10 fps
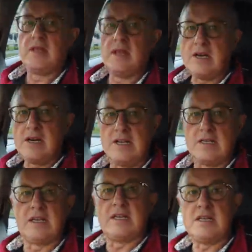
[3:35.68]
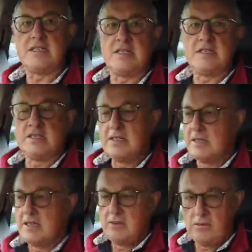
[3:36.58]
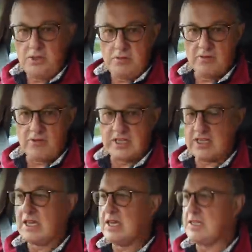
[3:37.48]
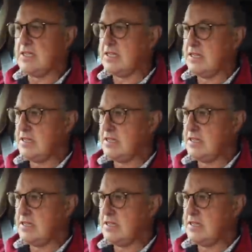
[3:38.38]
I indicated. Would you have indicated?